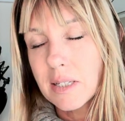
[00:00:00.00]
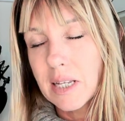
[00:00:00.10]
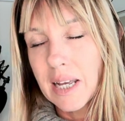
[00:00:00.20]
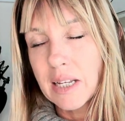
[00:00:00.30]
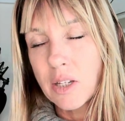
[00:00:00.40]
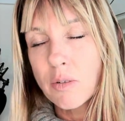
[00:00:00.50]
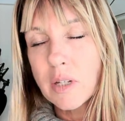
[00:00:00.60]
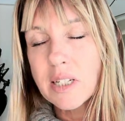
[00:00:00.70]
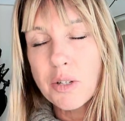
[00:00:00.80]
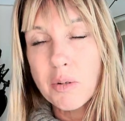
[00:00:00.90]
and you
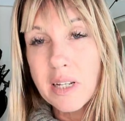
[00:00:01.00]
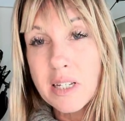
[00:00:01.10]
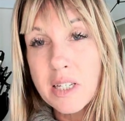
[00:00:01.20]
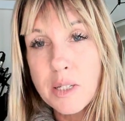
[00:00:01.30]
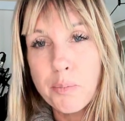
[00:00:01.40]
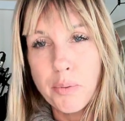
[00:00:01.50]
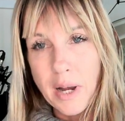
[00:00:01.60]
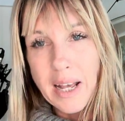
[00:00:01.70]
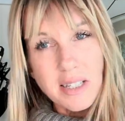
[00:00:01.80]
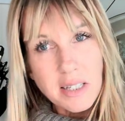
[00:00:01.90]
need to
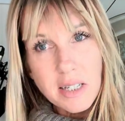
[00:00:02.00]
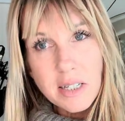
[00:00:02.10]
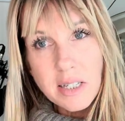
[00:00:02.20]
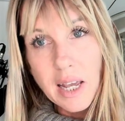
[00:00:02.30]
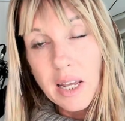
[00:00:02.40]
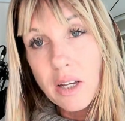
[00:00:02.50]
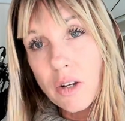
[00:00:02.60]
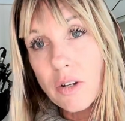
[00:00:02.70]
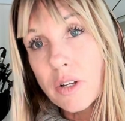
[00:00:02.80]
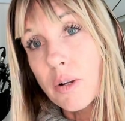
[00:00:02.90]
express this
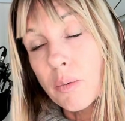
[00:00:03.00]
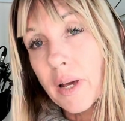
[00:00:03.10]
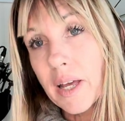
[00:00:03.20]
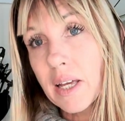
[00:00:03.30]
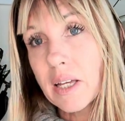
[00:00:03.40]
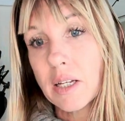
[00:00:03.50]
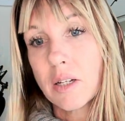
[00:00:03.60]
anger in a way,